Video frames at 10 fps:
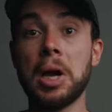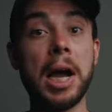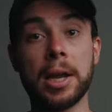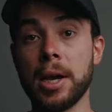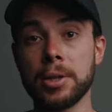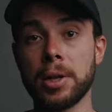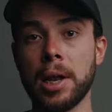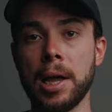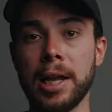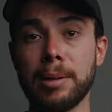I kind of
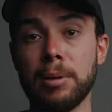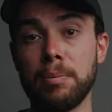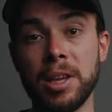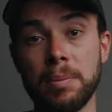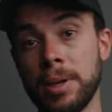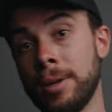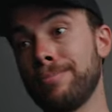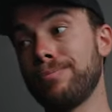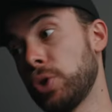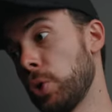like it, but maybe
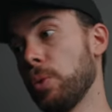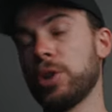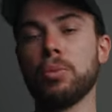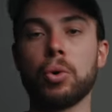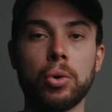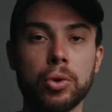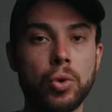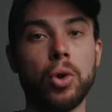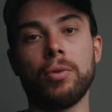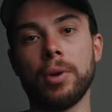you want more
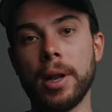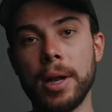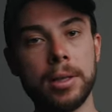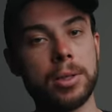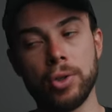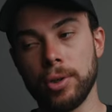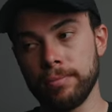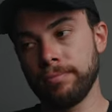control over light, so